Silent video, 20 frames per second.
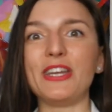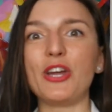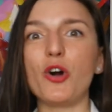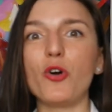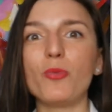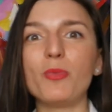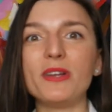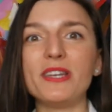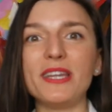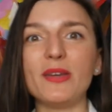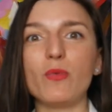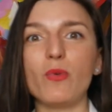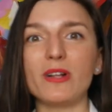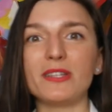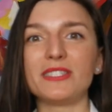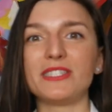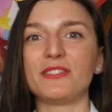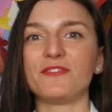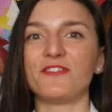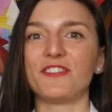Nobody
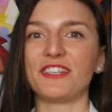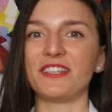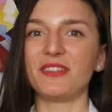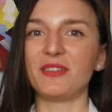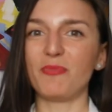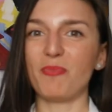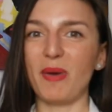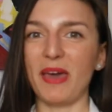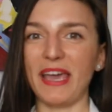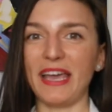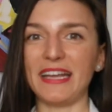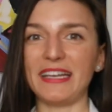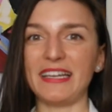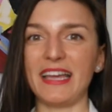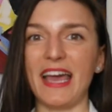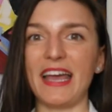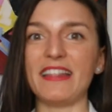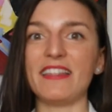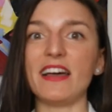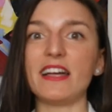wants to feel the
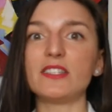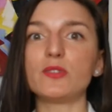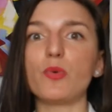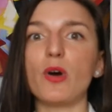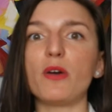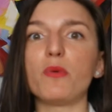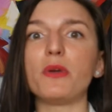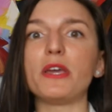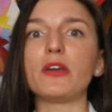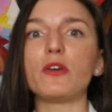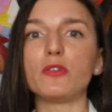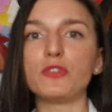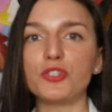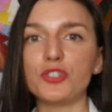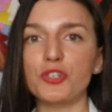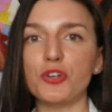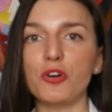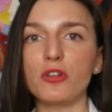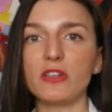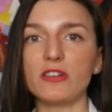pain, and that's why we
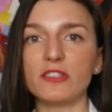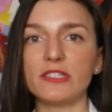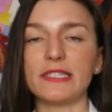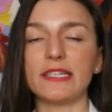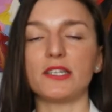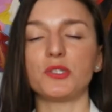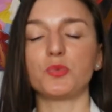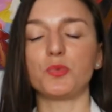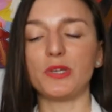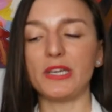control ourselves.